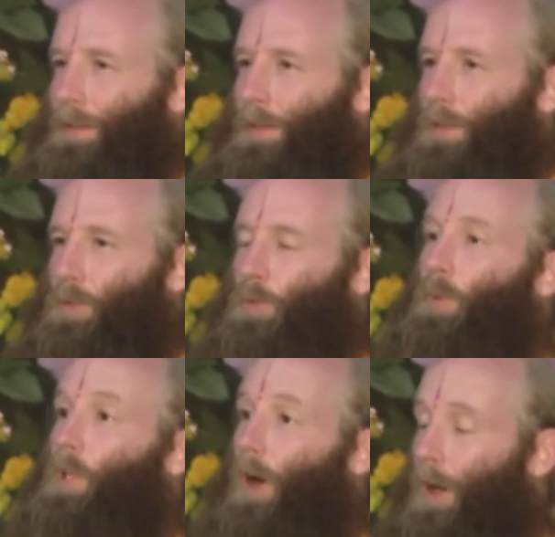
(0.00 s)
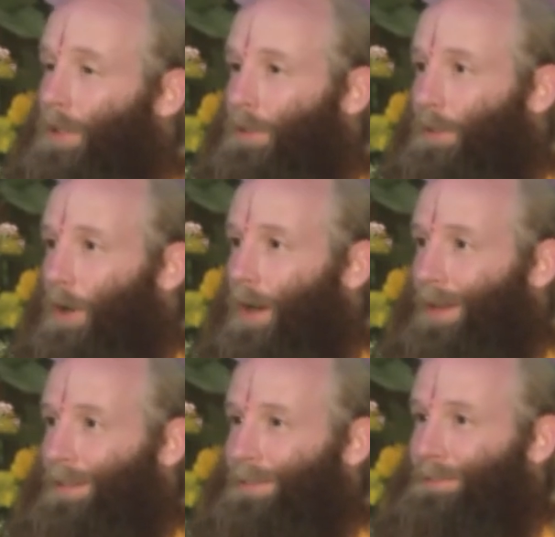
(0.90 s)
You belong to
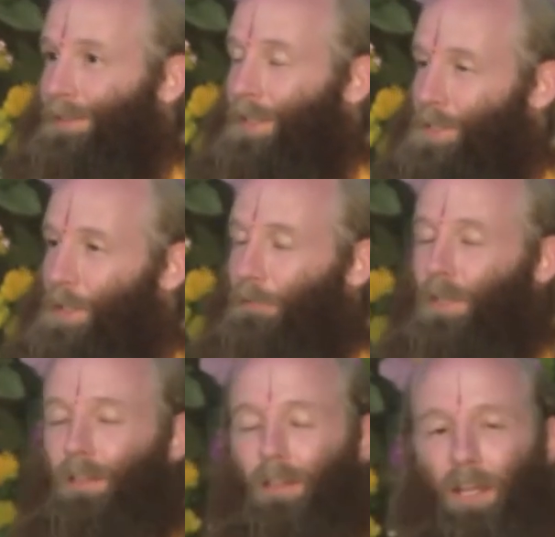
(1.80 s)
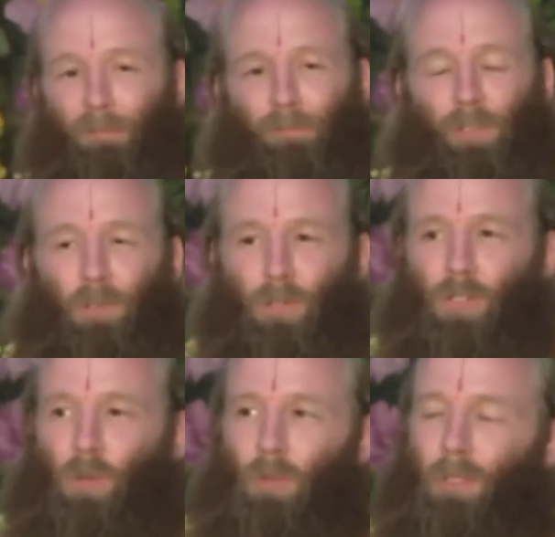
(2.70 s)
God. He's giving life to your
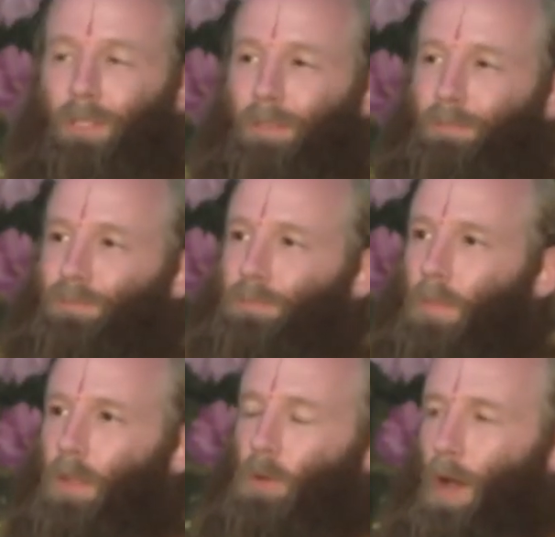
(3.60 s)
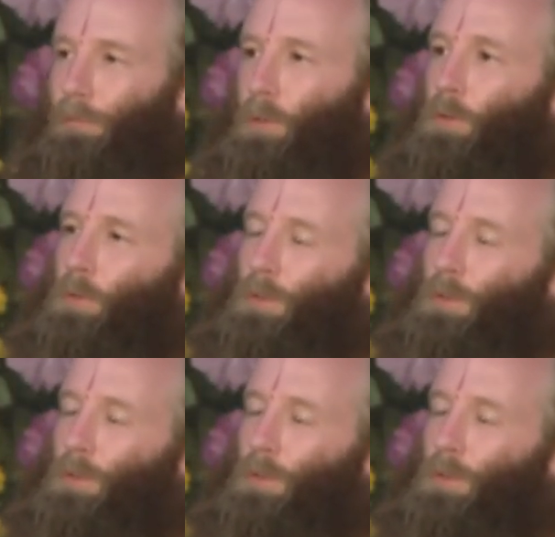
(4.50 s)
soul. You have to do